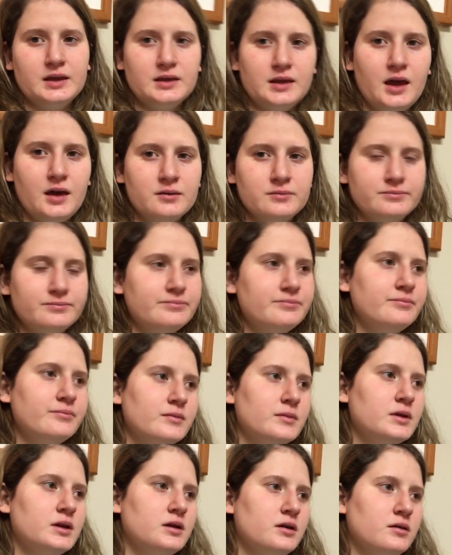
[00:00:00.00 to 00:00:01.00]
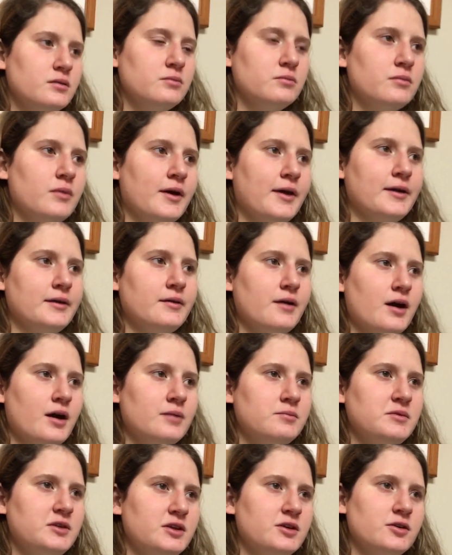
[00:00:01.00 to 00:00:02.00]
Yeah, but
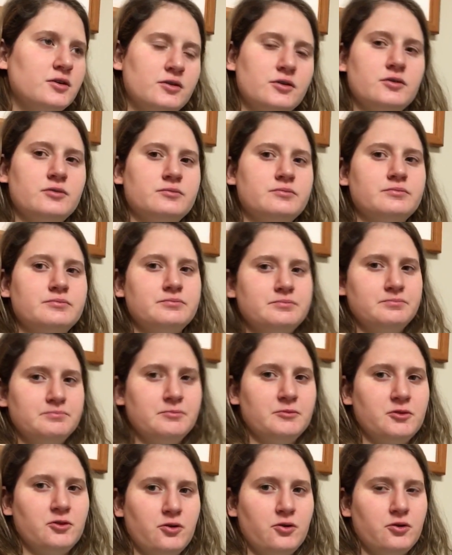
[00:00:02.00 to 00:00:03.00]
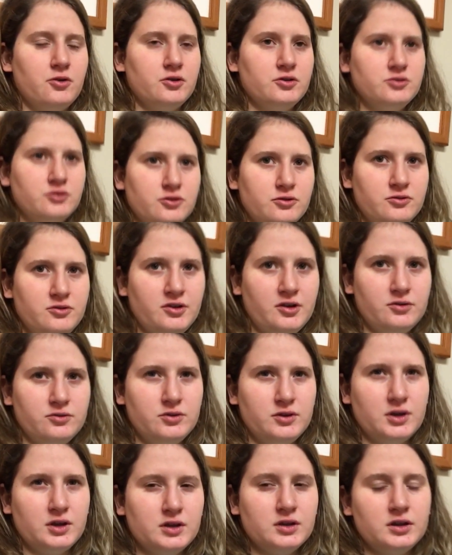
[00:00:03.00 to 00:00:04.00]
I'm here. It's all good. Turns
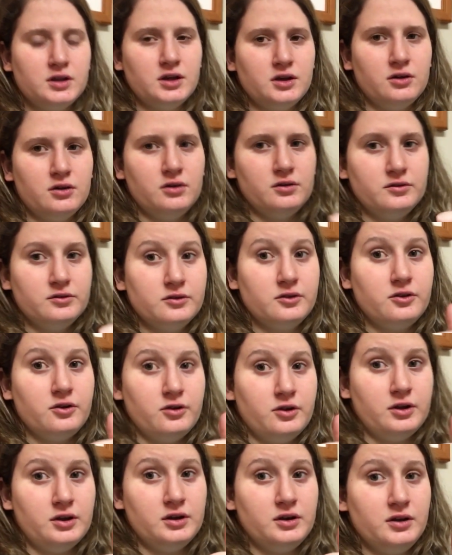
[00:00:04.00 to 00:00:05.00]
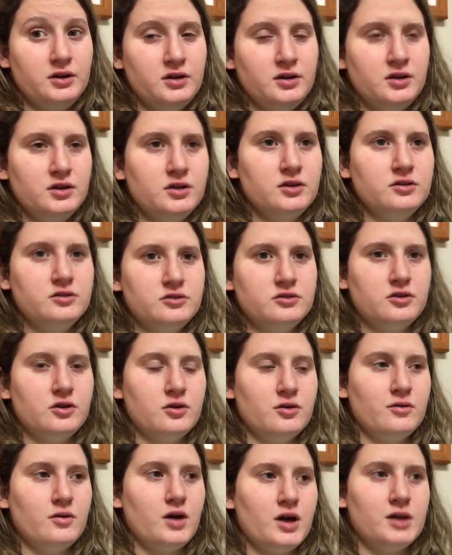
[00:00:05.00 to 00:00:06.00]
out the clear is good, so
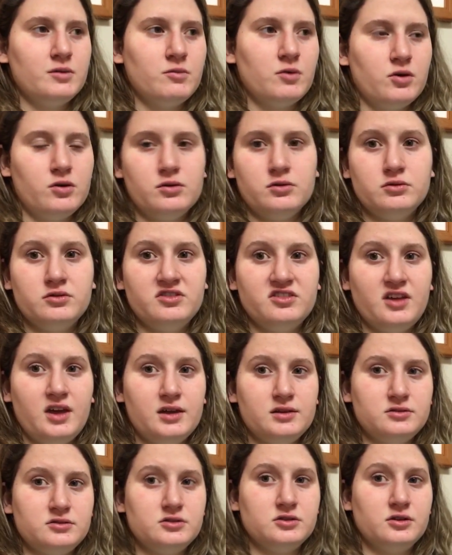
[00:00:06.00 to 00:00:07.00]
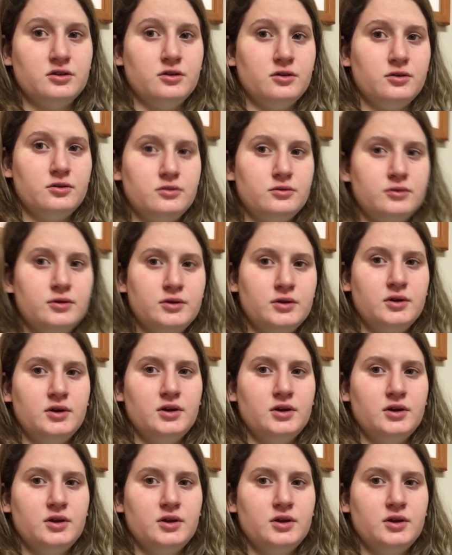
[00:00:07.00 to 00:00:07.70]
I'm all set to go.